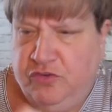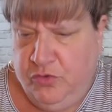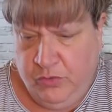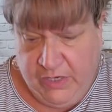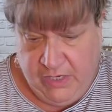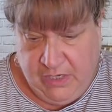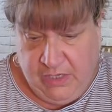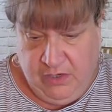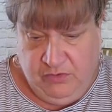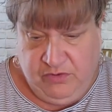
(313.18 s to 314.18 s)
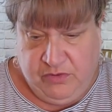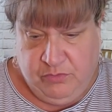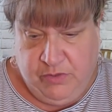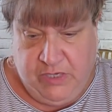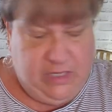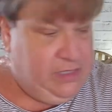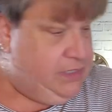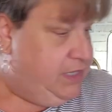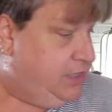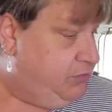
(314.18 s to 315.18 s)
$2.99 or is that $3.99? I
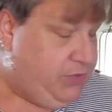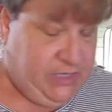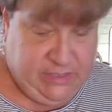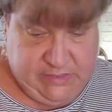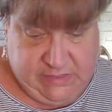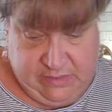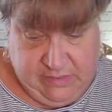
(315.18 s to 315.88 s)
can't read it.